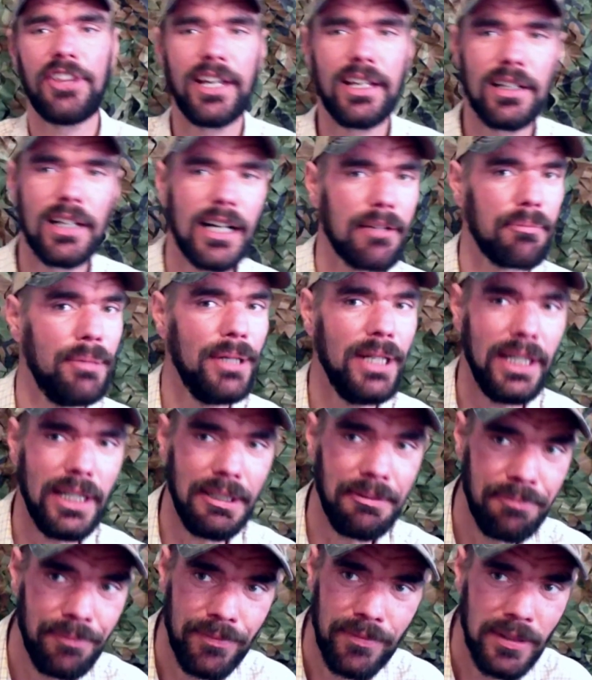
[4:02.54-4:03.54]
like me,
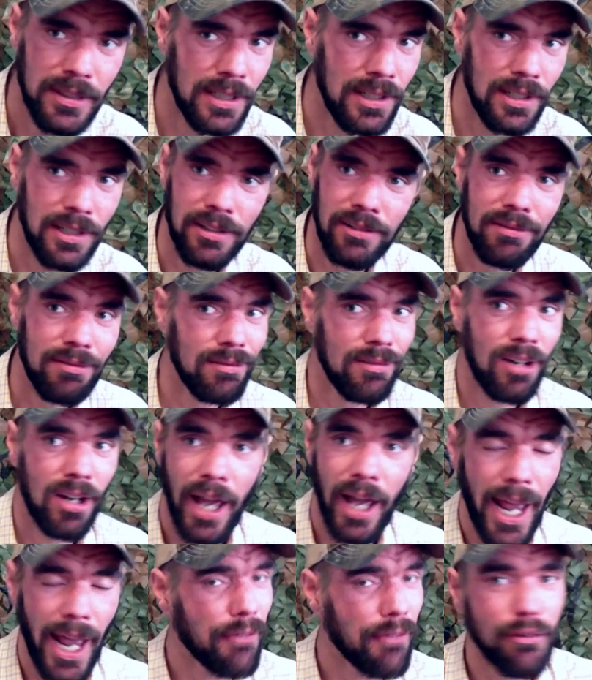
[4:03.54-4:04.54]

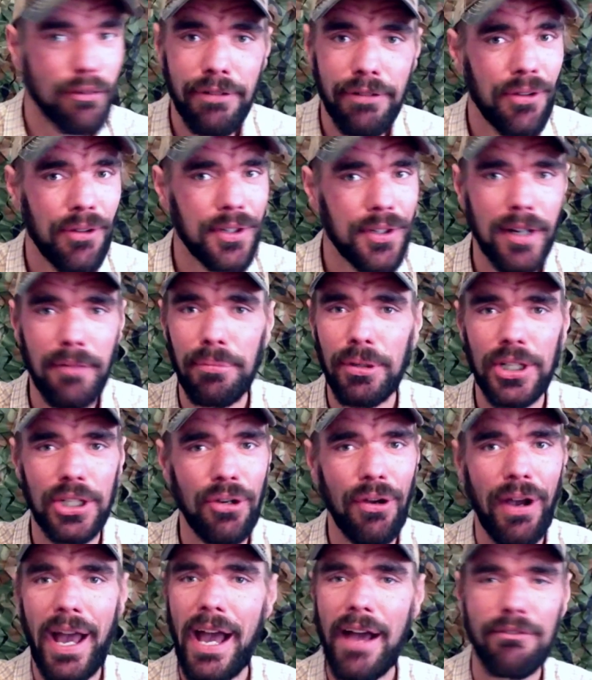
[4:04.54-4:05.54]
every phone number you
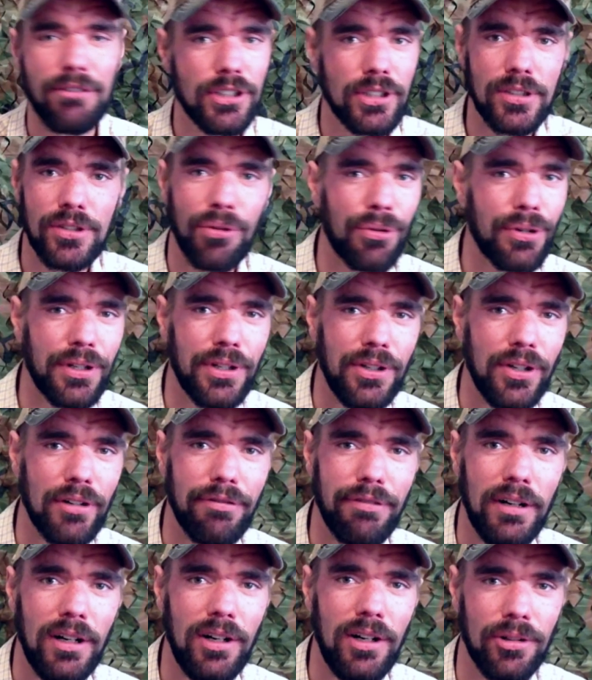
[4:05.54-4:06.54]
have is stored in your
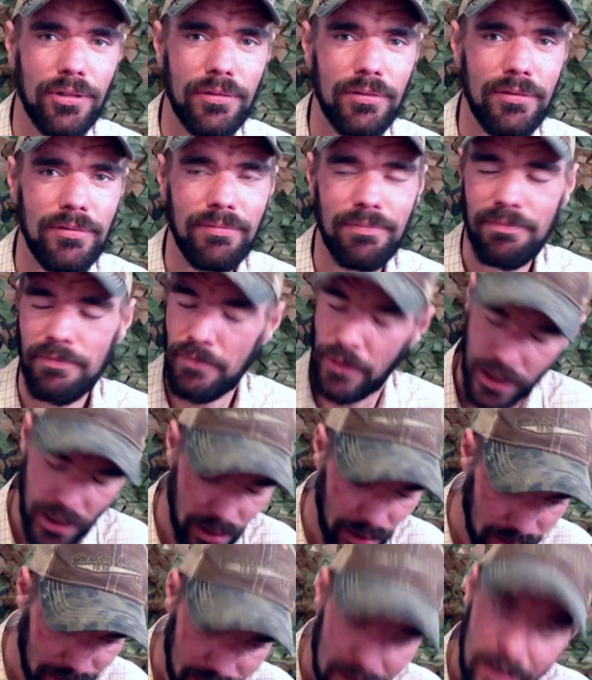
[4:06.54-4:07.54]
phone.
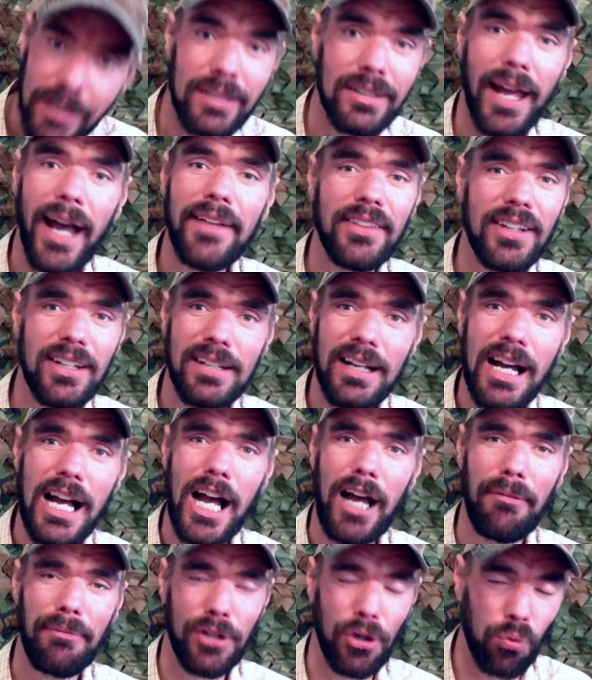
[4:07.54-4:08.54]
Take the
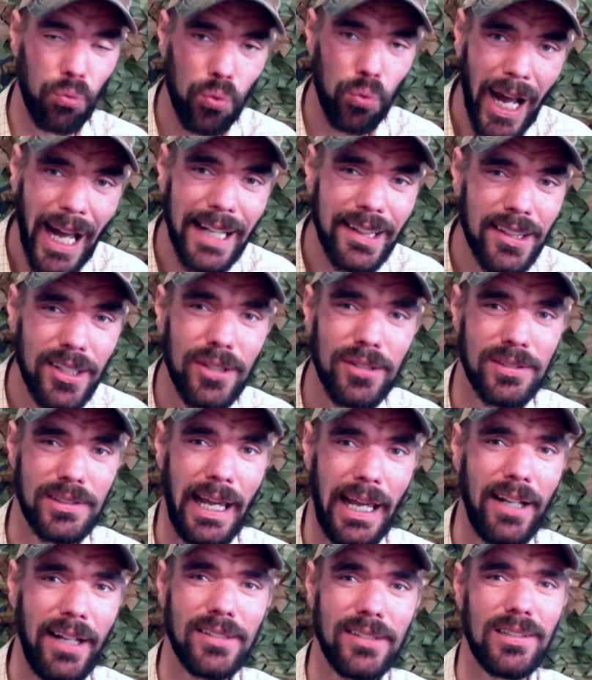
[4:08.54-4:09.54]
time to write those
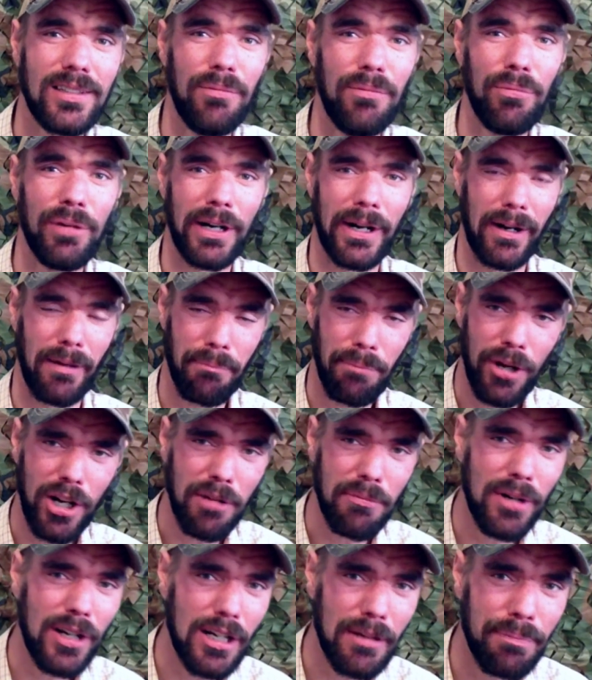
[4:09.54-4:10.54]
down somewhere. Put them
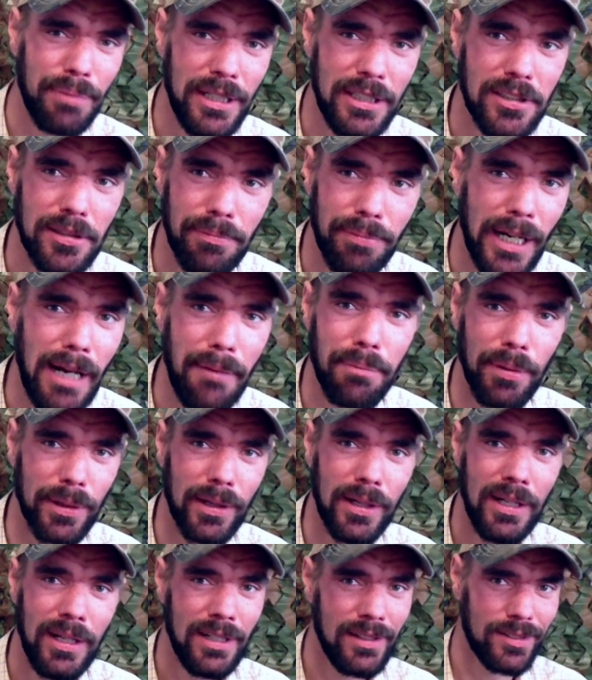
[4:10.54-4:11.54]
on a piece of paper.
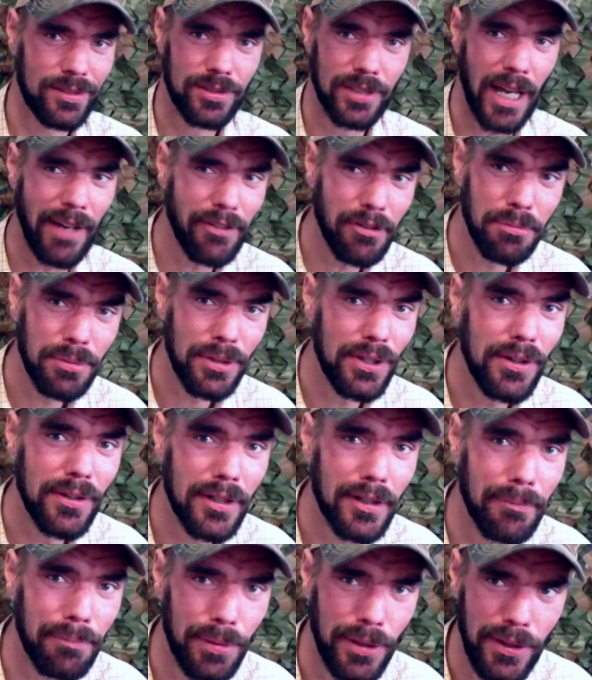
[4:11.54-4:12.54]
Save them to your
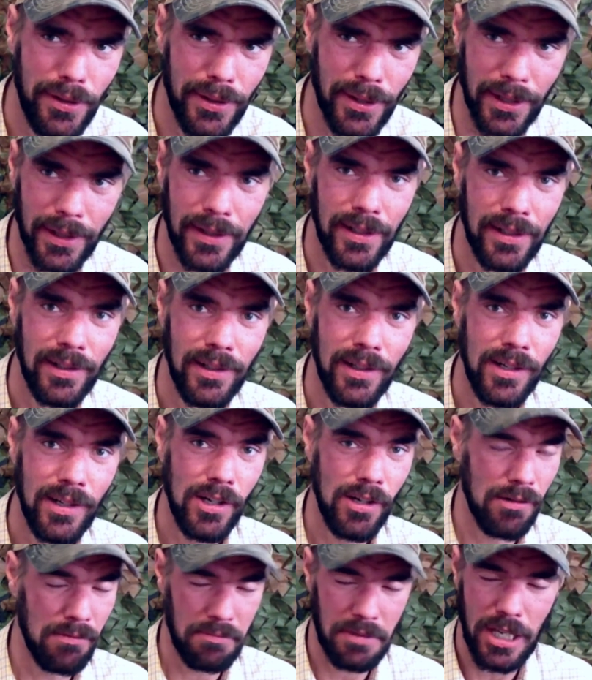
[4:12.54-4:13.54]
computer.
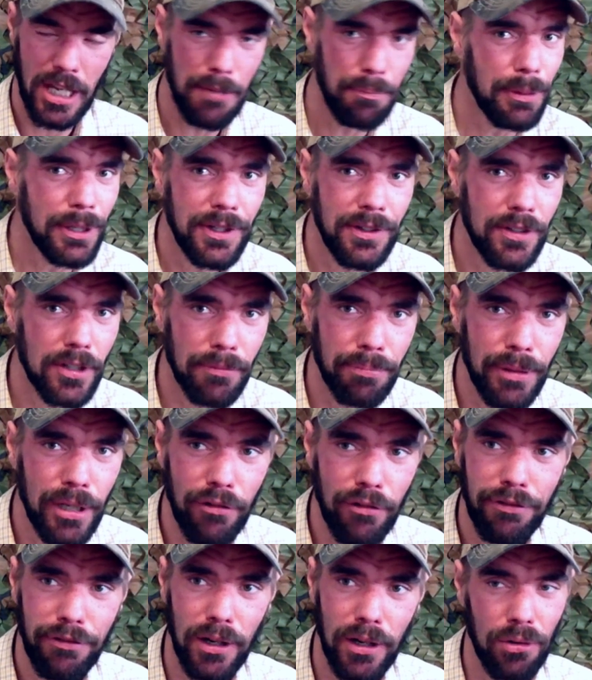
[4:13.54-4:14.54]
Keep it in your
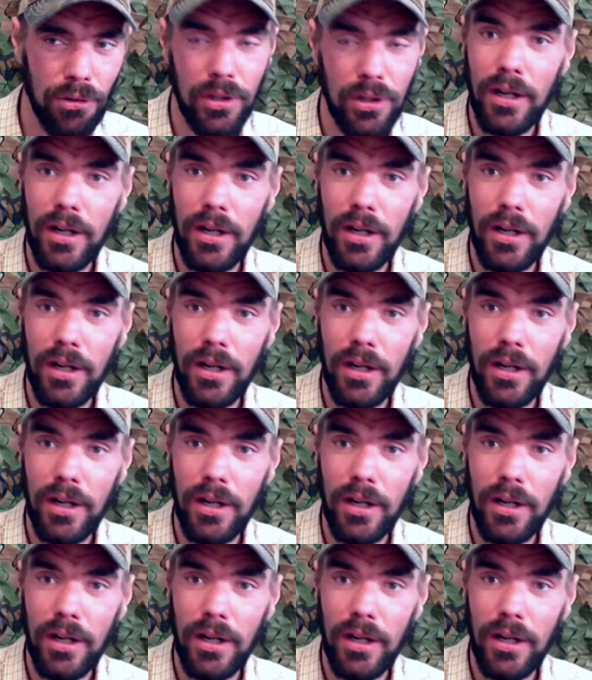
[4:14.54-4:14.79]
billfold.